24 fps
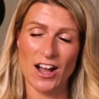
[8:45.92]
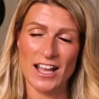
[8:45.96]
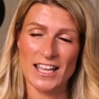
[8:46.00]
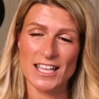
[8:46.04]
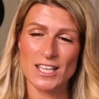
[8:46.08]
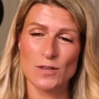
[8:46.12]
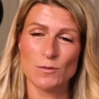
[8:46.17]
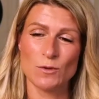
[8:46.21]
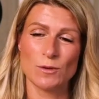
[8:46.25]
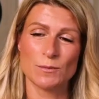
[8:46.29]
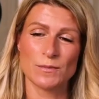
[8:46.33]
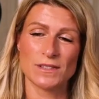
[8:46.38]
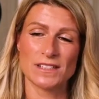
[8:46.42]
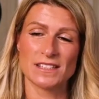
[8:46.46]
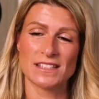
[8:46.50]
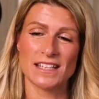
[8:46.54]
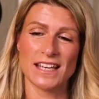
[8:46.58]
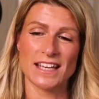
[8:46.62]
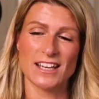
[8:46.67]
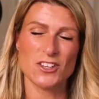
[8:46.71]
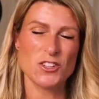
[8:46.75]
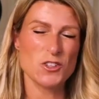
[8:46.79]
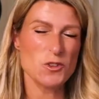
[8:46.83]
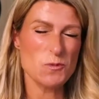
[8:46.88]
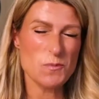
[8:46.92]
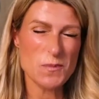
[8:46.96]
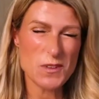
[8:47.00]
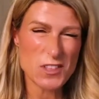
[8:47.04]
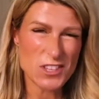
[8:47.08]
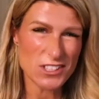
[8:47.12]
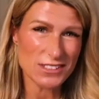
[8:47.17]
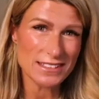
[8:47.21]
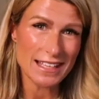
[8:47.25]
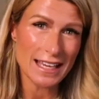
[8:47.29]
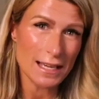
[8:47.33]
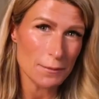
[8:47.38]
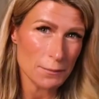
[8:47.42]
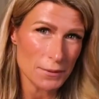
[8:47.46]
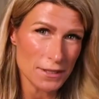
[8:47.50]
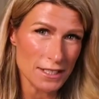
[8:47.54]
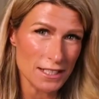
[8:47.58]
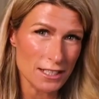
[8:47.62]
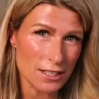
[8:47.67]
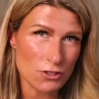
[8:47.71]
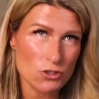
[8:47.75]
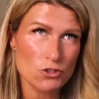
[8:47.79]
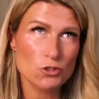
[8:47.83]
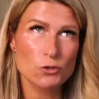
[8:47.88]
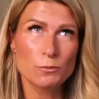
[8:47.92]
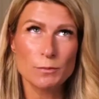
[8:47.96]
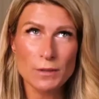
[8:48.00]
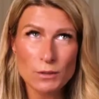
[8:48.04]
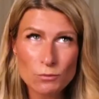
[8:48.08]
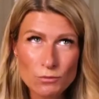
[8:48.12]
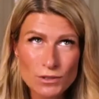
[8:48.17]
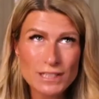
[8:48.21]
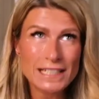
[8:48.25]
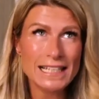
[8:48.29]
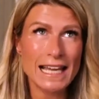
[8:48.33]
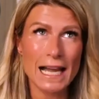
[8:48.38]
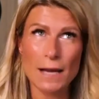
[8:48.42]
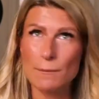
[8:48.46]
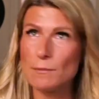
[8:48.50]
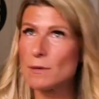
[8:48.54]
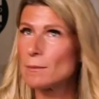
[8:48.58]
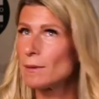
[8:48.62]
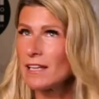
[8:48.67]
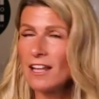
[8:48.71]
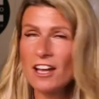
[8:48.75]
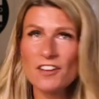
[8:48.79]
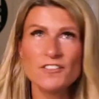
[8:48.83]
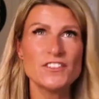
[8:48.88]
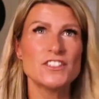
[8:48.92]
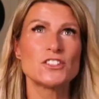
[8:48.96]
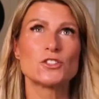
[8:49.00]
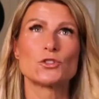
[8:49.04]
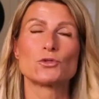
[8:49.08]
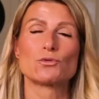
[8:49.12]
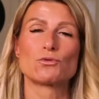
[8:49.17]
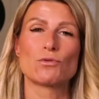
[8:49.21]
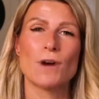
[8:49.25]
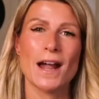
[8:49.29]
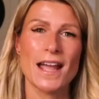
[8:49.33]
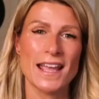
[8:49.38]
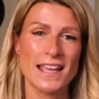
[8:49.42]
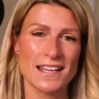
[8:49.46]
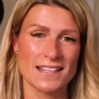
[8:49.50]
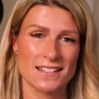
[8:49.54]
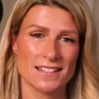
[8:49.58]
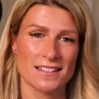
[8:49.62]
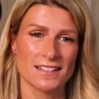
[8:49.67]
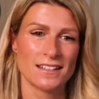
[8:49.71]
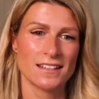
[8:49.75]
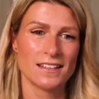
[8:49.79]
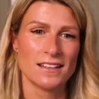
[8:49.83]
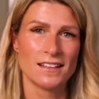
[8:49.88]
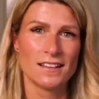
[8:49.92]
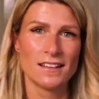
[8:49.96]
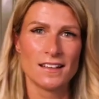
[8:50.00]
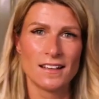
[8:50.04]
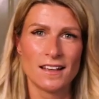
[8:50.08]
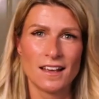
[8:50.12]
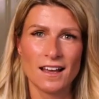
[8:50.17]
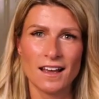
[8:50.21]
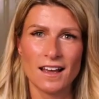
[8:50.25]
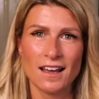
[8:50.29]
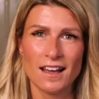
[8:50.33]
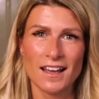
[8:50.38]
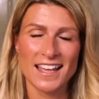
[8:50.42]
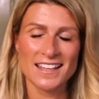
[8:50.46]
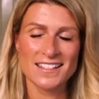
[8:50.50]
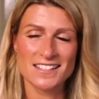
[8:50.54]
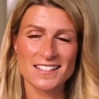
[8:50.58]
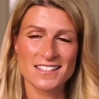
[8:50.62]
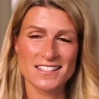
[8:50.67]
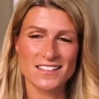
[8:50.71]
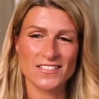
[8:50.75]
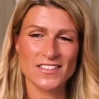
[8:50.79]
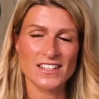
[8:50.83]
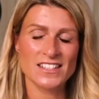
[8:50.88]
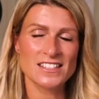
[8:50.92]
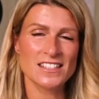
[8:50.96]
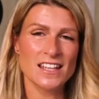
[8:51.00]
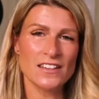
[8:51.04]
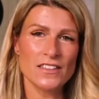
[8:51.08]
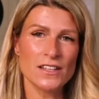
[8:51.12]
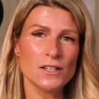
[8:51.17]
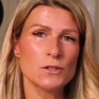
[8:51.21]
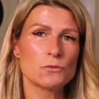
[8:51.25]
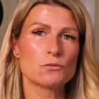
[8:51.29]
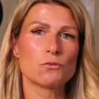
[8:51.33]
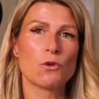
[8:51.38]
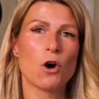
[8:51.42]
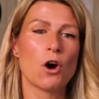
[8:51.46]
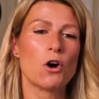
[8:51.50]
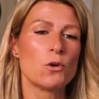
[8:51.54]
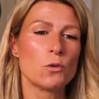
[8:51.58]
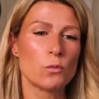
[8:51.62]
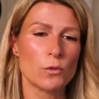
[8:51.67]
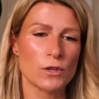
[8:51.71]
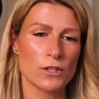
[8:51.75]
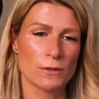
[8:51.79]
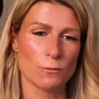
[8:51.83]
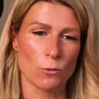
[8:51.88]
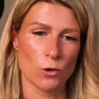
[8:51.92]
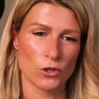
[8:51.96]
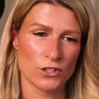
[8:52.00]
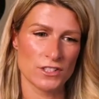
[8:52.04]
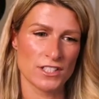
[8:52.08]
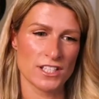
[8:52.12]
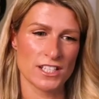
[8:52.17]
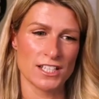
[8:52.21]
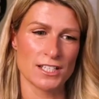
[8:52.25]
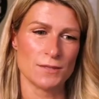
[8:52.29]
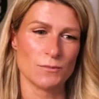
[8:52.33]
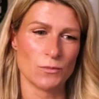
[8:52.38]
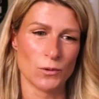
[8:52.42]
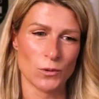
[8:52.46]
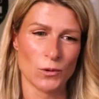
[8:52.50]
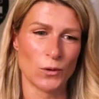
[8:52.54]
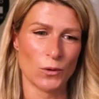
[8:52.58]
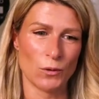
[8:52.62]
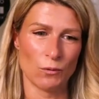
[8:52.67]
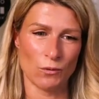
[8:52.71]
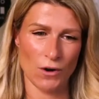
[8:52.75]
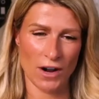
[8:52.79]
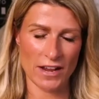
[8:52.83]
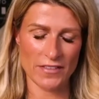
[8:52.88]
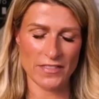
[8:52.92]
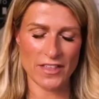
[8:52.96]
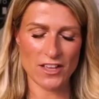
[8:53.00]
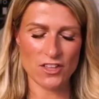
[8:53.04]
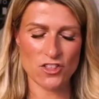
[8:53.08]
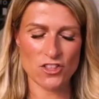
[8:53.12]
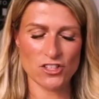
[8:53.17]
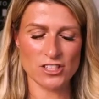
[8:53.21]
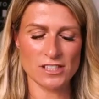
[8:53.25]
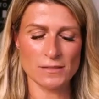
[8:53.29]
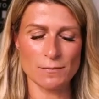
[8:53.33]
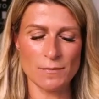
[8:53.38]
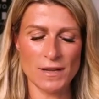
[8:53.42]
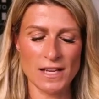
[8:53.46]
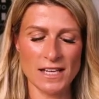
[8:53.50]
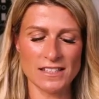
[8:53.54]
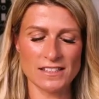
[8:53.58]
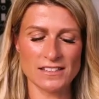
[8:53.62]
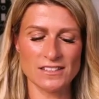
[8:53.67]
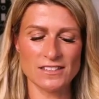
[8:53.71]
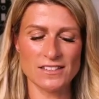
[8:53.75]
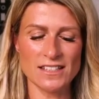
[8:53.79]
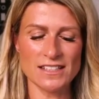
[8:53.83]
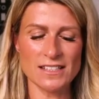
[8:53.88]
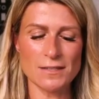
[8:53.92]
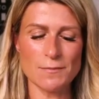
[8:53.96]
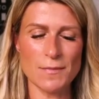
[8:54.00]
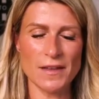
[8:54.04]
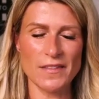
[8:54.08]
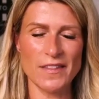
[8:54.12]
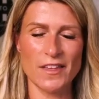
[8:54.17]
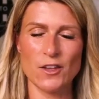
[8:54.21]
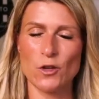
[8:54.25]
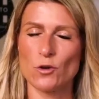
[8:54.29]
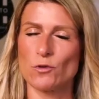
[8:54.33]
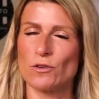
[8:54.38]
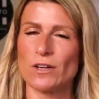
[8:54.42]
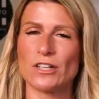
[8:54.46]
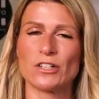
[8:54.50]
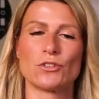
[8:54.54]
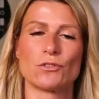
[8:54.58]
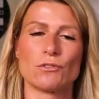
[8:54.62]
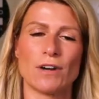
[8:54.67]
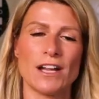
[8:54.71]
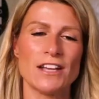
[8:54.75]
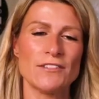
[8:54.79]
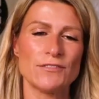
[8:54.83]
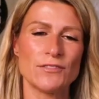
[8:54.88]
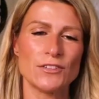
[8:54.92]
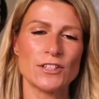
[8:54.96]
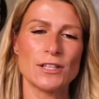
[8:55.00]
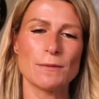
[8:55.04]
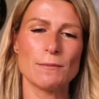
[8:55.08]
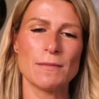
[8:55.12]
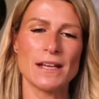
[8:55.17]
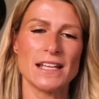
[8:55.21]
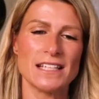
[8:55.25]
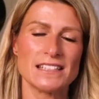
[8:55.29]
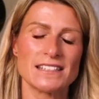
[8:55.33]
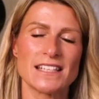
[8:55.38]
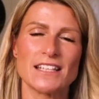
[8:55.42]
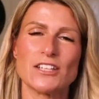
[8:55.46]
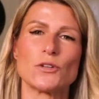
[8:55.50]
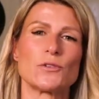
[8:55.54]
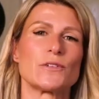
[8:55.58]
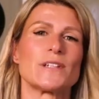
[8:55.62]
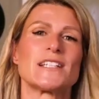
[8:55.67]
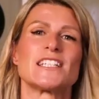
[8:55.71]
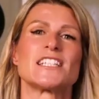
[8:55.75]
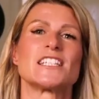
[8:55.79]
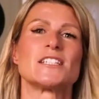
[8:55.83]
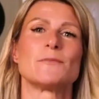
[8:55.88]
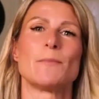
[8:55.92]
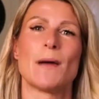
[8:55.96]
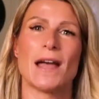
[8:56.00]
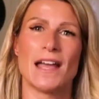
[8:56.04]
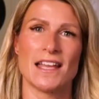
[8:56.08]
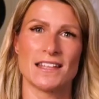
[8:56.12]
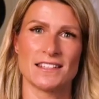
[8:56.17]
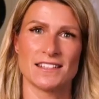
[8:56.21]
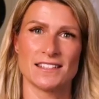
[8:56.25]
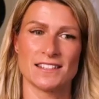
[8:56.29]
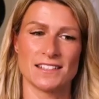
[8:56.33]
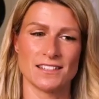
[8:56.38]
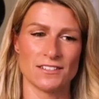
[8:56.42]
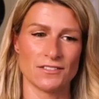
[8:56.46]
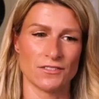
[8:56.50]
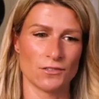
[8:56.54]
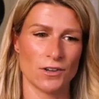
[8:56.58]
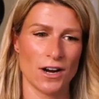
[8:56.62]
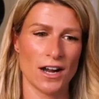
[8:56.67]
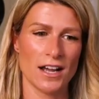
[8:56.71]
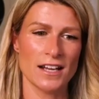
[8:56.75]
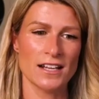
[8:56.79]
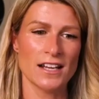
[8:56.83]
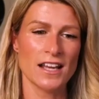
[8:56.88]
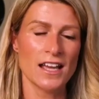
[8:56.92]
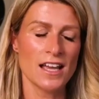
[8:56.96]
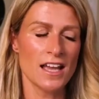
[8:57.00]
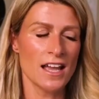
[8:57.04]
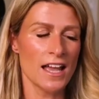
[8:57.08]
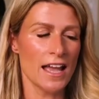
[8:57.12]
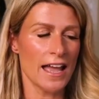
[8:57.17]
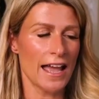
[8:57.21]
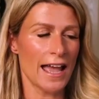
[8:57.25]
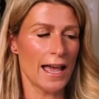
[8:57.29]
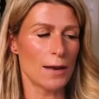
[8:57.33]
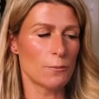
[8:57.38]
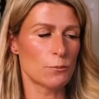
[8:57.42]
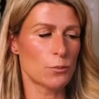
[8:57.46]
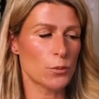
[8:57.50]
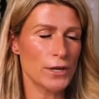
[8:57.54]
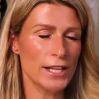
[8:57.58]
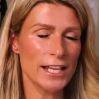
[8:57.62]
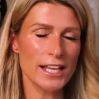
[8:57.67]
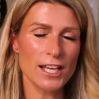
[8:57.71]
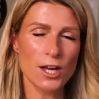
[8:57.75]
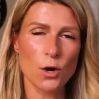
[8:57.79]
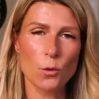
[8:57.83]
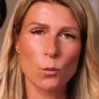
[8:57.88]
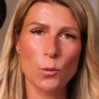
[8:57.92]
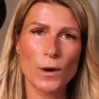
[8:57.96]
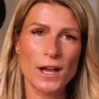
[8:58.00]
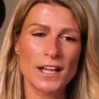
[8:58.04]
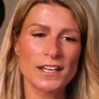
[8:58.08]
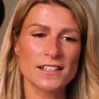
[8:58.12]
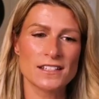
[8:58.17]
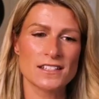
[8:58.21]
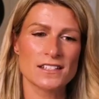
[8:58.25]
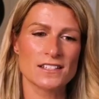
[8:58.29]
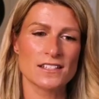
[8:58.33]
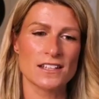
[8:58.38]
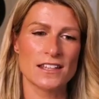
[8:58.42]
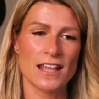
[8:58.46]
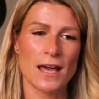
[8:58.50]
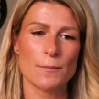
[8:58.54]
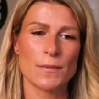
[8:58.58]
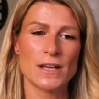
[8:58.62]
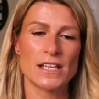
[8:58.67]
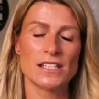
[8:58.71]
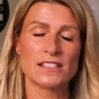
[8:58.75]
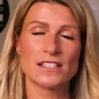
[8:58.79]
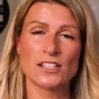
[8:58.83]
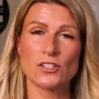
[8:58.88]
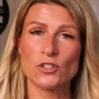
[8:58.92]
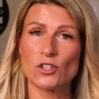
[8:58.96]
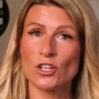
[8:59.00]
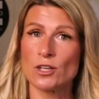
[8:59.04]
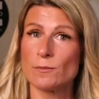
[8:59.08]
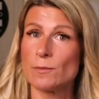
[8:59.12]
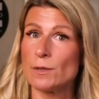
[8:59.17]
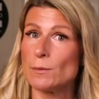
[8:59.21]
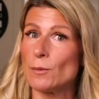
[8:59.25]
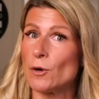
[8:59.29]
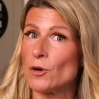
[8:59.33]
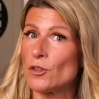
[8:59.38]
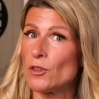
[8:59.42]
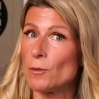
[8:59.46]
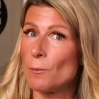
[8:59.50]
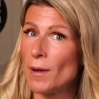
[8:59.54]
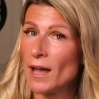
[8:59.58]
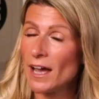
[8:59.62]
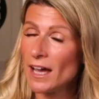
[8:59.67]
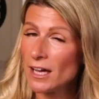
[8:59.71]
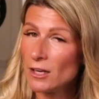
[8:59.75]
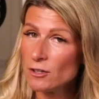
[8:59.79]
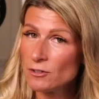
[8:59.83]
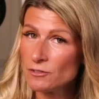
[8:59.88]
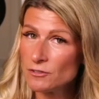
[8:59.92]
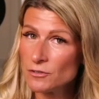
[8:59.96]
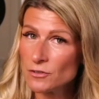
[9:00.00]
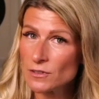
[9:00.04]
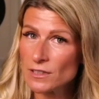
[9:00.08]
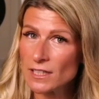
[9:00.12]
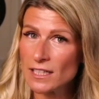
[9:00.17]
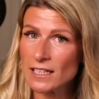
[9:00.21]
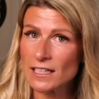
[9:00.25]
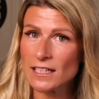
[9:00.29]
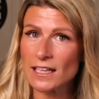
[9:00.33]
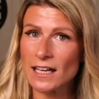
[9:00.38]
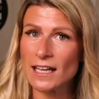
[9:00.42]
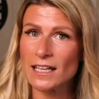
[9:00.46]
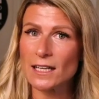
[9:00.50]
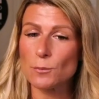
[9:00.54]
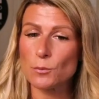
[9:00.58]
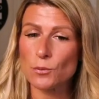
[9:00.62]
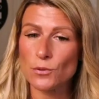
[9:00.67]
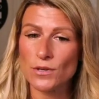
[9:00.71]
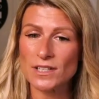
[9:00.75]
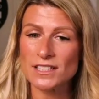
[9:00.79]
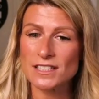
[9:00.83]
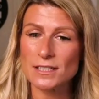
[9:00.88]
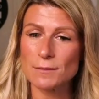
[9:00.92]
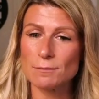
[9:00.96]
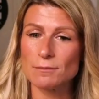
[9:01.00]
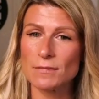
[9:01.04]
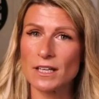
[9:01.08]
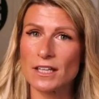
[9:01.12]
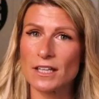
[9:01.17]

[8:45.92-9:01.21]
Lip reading: I hear women say, I should be just happy. I should be really happy. My life is great. And there's nothing wrong with wanting more, right? That just doesn't mean that you're ungrateful. It means that you're expansive, right? And bringing awareness to that means that you can be both a powerful leader and a present